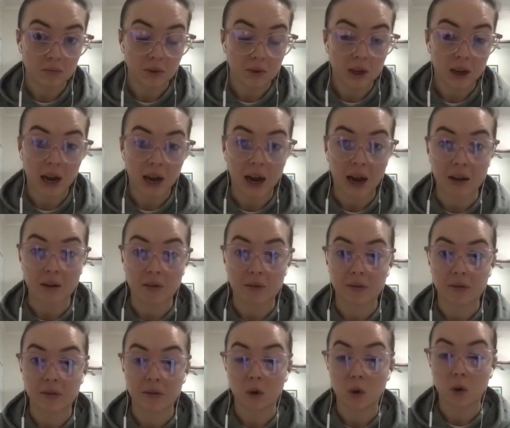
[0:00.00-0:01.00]
have
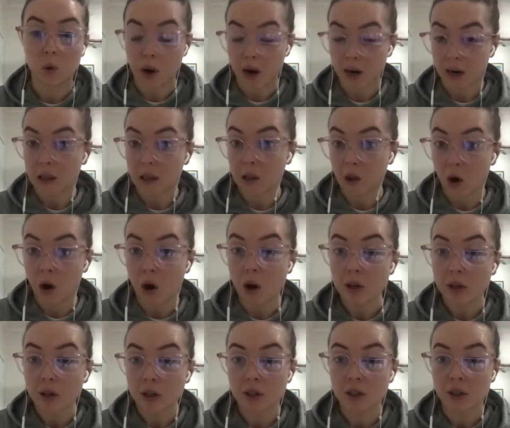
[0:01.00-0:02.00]
quite a
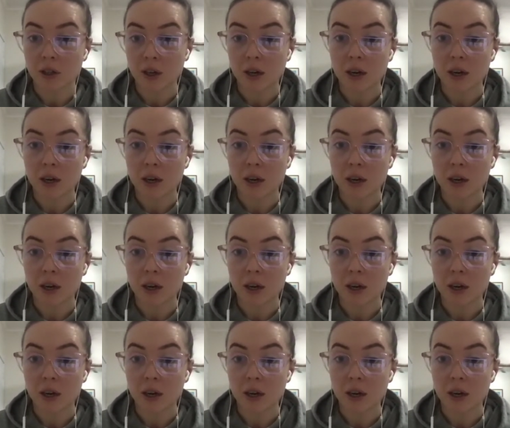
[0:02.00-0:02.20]
lot